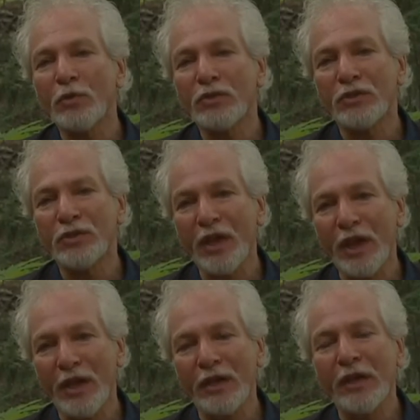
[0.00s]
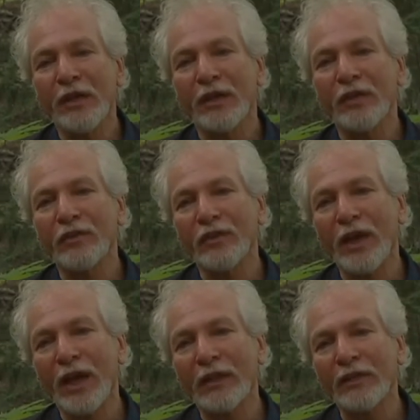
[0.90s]
today is
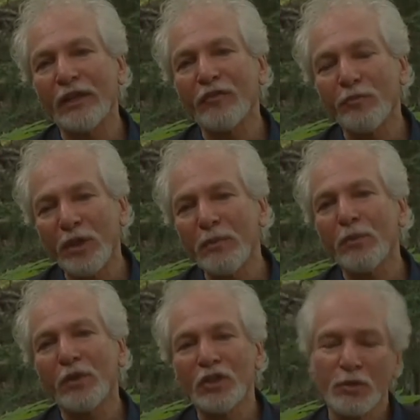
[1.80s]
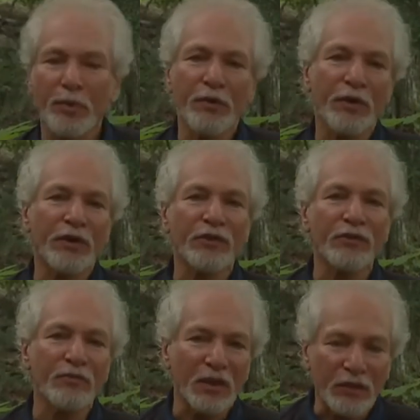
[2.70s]
that if people
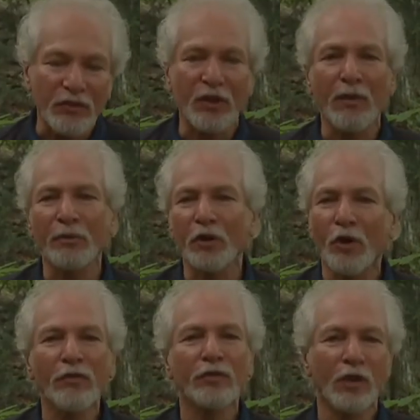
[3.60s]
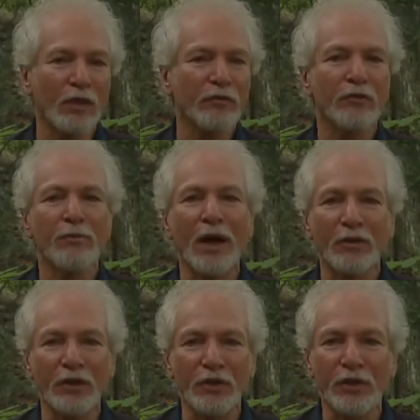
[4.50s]
experience insomnia off and on for about
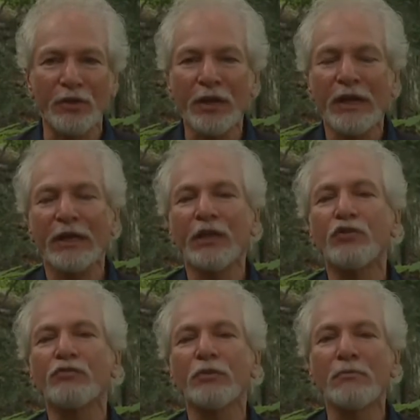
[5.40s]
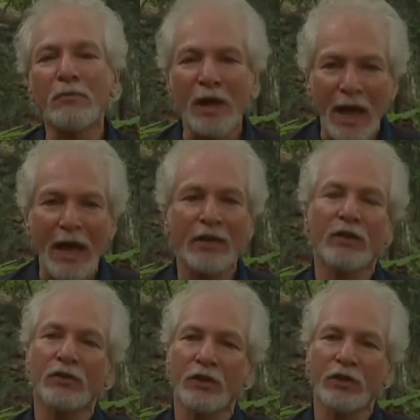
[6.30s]
a year, it
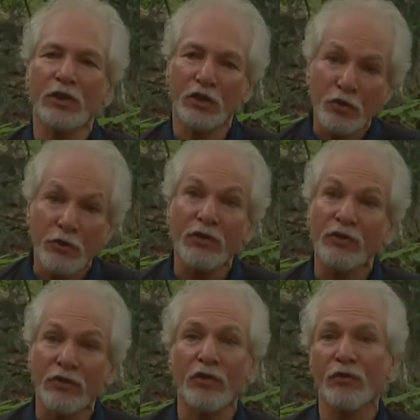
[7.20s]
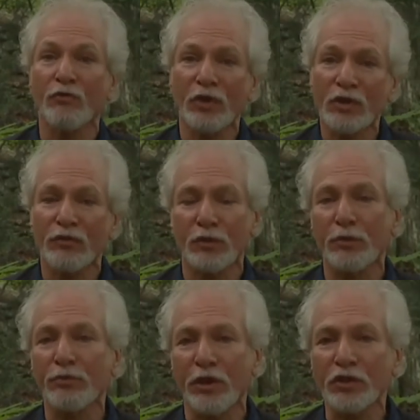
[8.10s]
dramatically increases their risk for
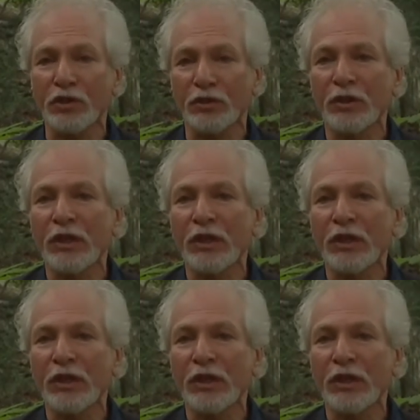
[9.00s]
depression.